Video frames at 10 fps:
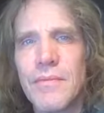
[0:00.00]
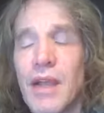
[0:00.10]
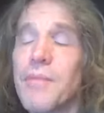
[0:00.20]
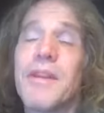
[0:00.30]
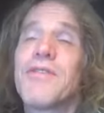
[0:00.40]

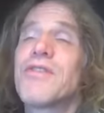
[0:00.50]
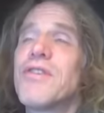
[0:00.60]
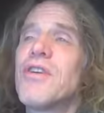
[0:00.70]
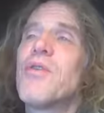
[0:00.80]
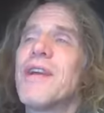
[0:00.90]
I mean, there's
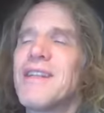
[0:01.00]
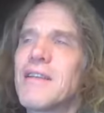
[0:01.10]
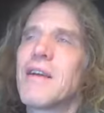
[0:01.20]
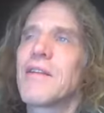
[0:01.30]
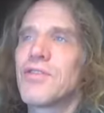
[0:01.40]
no
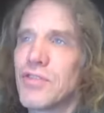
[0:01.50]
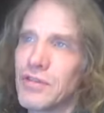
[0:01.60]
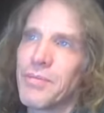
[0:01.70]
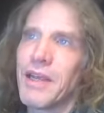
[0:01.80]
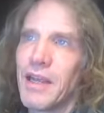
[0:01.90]

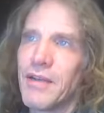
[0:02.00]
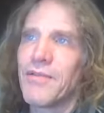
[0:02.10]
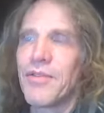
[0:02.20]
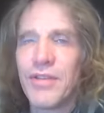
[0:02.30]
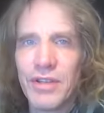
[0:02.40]
intelligent
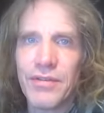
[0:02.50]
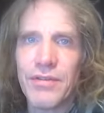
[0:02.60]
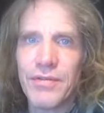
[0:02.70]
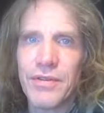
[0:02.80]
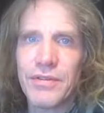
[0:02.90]
behavior in the
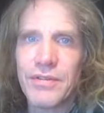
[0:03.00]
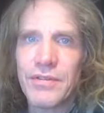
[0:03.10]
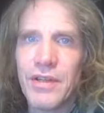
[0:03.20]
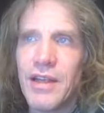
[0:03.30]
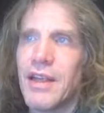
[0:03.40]

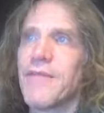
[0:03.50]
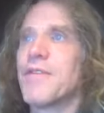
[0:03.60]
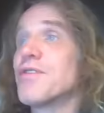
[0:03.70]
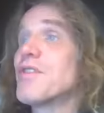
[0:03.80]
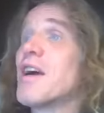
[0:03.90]
universe. If
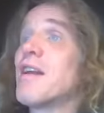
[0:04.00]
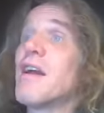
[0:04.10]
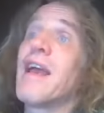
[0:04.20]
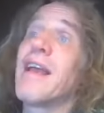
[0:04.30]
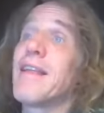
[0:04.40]
there's not
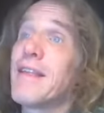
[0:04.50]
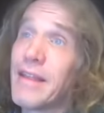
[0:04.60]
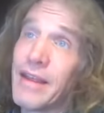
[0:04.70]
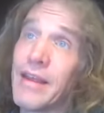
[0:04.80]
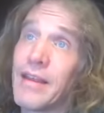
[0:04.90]
a
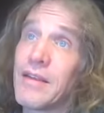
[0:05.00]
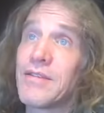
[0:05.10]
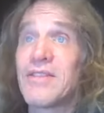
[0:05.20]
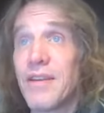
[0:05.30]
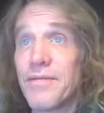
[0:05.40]
thing
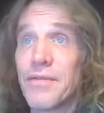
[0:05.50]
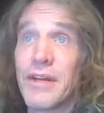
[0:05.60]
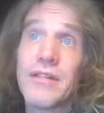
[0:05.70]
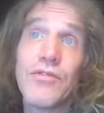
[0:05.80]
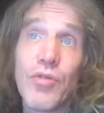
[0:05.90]

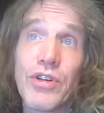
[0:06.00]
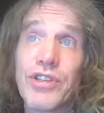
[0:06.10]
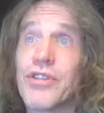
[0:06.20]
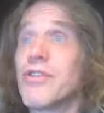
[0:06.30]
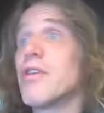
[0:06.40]
suffering,
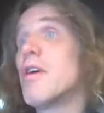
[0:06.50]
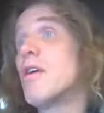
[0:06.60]
tortured,